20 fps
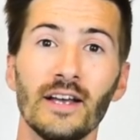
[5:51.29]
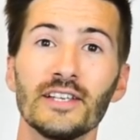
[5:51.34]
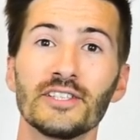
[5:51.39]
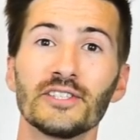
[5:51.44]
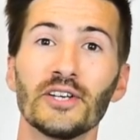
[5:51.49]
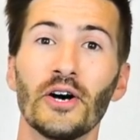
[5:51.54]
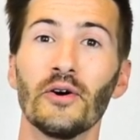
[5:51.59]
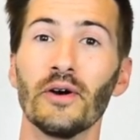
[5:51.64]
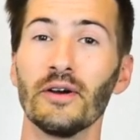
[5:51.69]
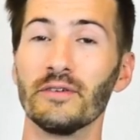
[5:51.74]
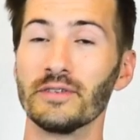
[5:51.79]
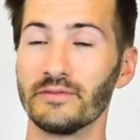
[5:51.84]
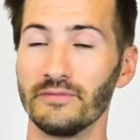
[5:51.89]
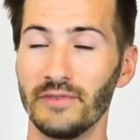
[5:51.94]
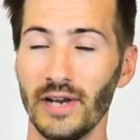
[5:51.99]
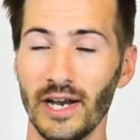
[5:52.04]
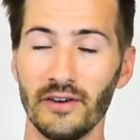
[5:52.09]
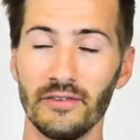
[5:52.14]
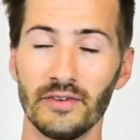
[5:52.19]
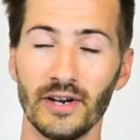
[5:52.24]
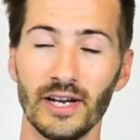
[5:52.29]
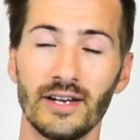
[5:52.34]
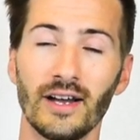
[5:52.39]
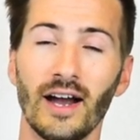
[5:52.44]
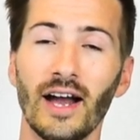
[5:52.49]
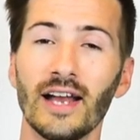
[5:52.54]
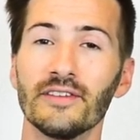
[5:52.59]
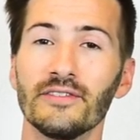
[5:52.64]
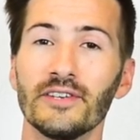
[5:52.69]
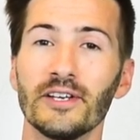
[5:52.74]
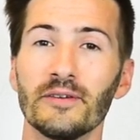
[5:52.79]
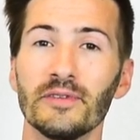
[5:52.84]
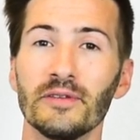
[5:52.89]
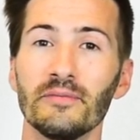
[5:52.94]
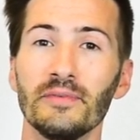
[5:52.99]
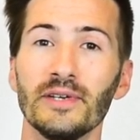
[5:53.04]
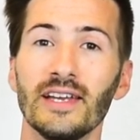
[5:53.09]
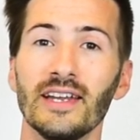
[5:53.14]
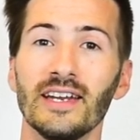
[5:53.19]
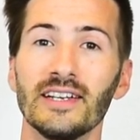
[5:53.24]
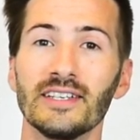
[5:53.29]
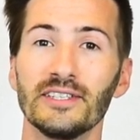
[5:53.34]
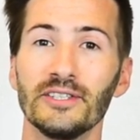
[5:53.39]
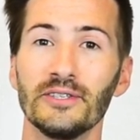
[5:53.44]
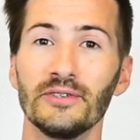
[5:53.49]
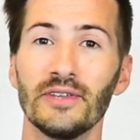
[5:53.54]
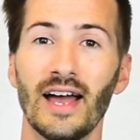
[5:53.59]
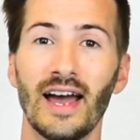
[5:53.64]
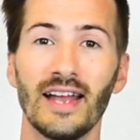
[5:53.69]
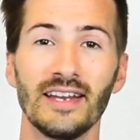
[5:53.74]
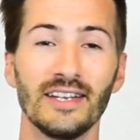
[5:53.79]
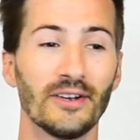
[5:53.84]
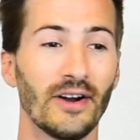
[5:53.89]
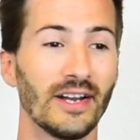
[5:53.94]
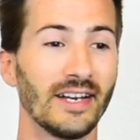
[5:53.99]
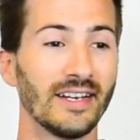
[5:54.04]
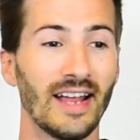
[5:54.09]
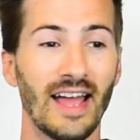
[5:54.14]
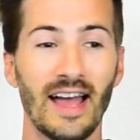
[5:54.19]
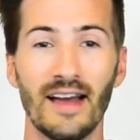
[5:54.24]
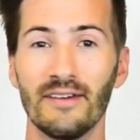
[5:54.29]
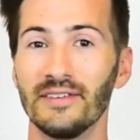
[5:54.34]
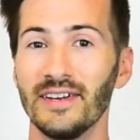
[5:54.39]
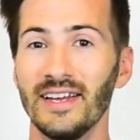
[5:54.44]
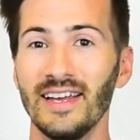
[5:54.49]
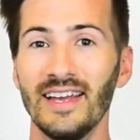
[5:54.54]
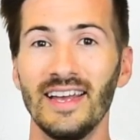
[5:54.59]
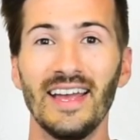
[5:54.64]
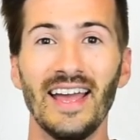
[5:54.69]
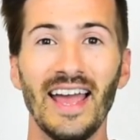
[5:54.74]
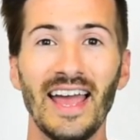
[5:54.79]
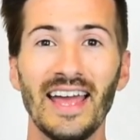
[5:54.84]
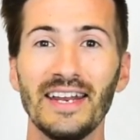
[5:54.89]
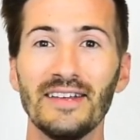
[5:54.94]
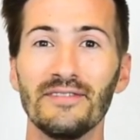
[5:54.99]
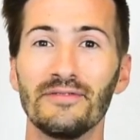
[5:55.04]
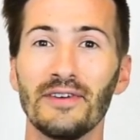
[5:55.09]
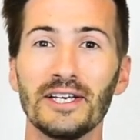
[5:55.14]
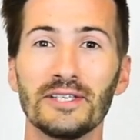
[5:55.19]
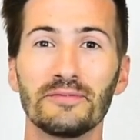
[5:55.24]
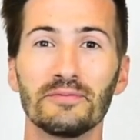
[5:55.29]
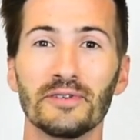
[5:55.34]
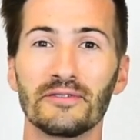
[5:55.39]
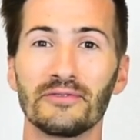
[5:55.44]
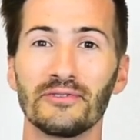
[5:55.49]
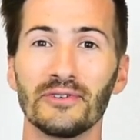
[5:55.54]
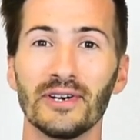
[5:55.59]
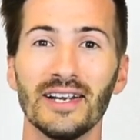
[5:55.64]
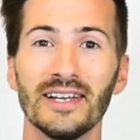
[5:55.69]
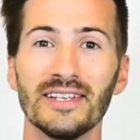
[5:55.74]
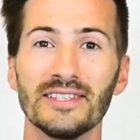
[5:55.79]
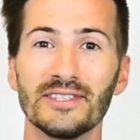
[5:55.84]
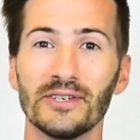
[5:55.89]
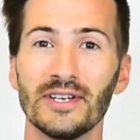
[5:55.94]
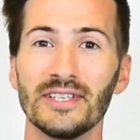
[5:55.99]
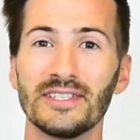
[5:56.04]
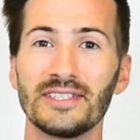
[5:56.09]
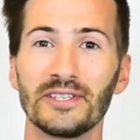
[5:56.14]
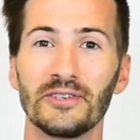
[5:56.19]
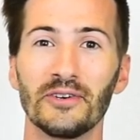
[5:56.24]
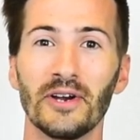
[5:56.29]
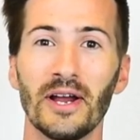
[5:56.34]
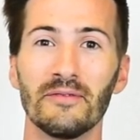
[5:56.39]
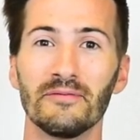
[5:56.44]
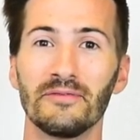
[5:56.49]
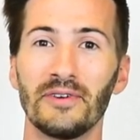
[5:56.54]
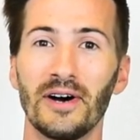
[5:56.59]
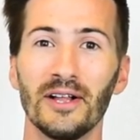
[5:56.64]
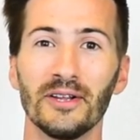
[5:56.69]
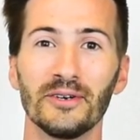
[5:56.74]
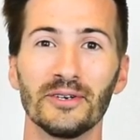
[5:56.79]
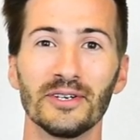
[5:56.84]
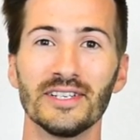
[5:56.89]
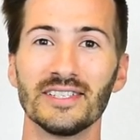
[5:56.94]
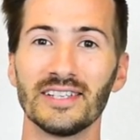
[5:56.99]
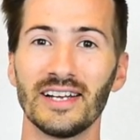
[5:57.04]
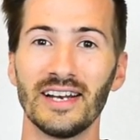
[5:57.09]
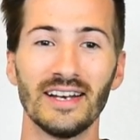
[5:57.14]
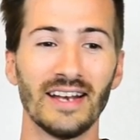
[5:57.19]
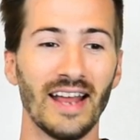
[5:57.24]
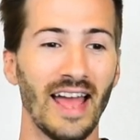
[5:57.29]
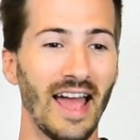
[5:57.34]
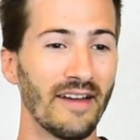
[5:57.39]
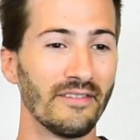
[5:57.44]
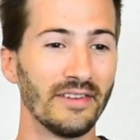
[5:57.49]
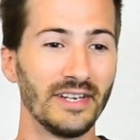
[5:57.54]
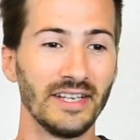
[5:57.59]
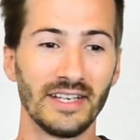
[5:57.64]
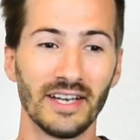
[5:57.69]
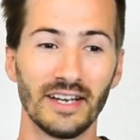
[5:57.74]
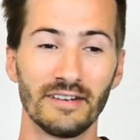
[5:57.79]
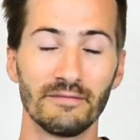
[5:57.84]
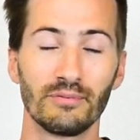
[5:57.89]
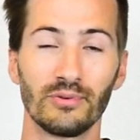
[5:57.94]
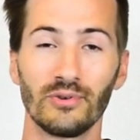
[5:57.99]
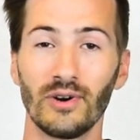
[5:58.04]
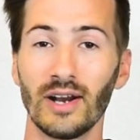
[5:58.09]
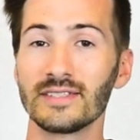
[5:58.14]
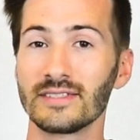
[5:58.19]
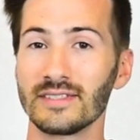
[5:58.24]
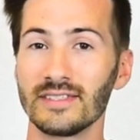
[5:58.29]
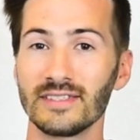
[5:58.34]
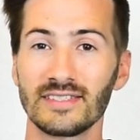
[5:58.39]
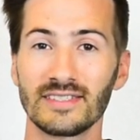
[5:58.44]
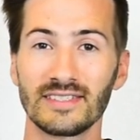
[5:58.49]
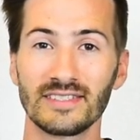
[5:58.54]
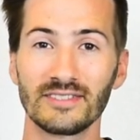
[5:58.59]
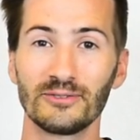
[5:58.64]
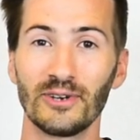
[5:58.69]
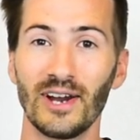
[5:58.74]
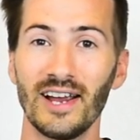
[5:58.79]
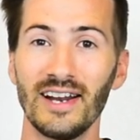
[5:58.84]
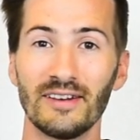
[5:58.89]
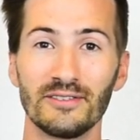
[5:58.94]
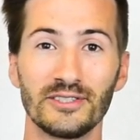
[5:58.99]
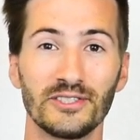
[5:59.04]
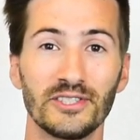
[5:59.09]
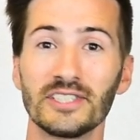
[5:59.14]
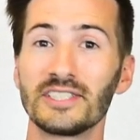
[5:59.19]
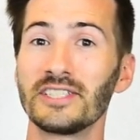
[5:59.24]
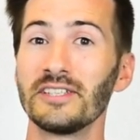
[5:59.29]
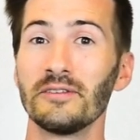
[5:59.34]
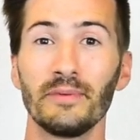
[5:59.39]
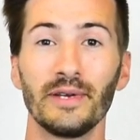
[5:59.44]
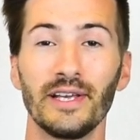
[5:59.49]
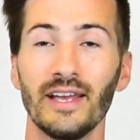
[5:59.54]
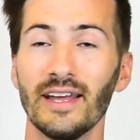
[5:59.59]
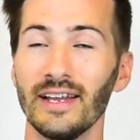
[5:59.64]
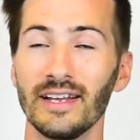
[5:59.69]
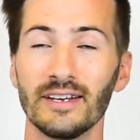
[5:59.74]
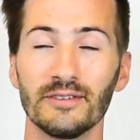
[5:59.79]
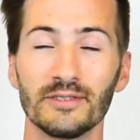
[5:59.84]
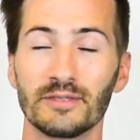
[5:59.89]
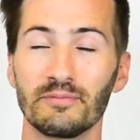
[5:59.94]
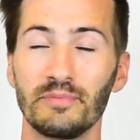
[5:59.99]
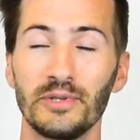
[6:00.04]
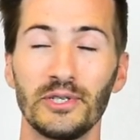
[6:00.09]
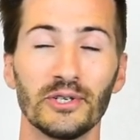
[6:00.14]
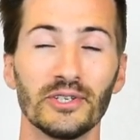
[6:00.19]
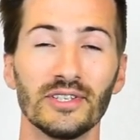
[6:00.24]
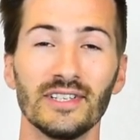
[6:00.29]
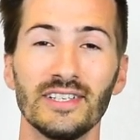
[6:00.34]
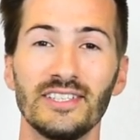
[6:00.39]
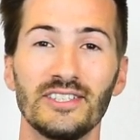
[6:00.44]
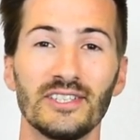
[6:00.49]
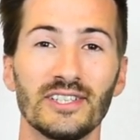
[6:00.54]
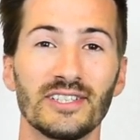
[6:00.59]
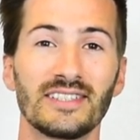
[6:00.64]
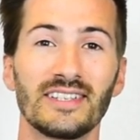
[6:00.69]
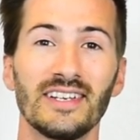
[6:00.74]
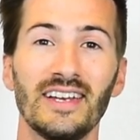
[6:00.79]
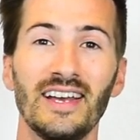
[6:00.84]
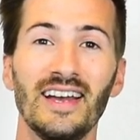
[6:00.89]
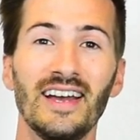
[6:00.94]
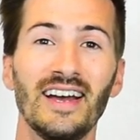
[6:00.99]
So it was very, very kind of him in the beginning to do that. You know, I didn't have any Facebook friends or Instagram followers. I didn't have any kind of presence, right? I was just in the beginning. It was purely just